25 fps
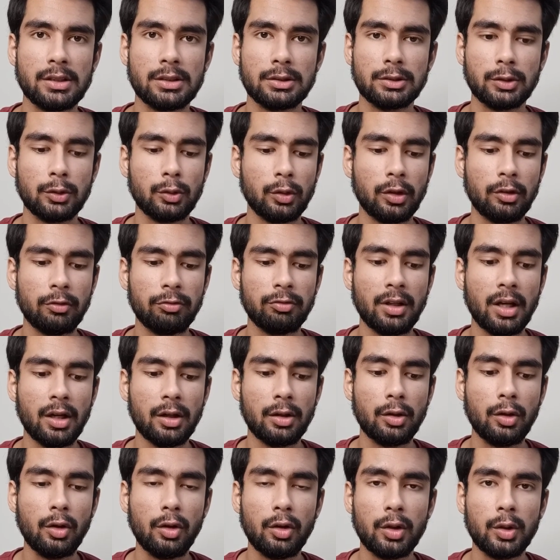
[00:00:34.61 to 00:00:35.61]
So if they are
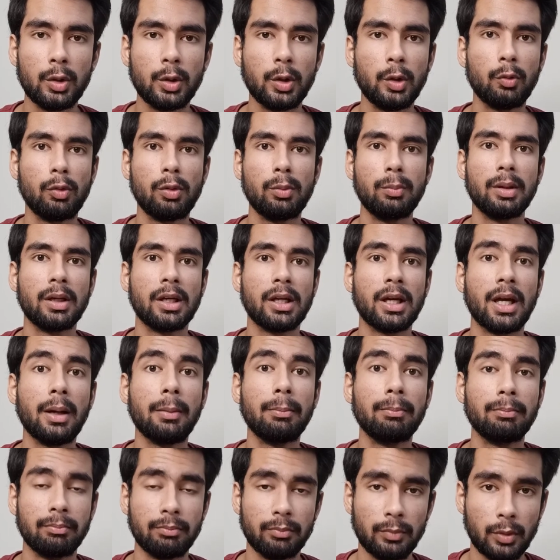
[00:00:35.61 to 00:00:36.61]
good, you will become
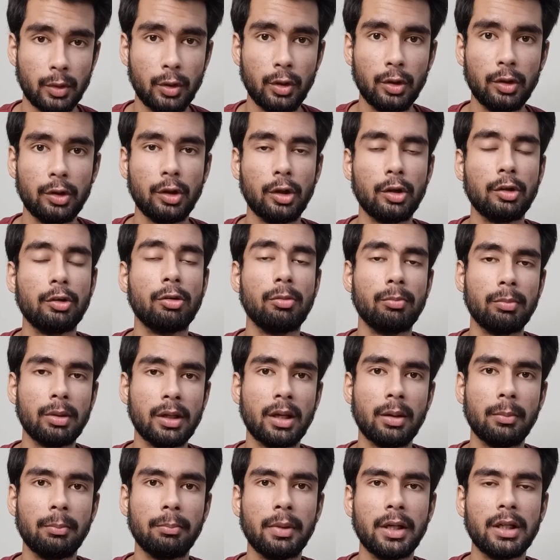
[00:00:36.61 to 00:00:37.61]
good or you will
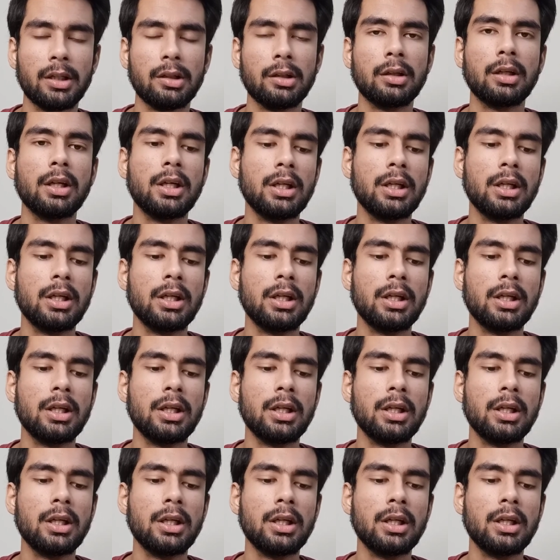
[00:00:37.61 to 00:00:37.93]
become better.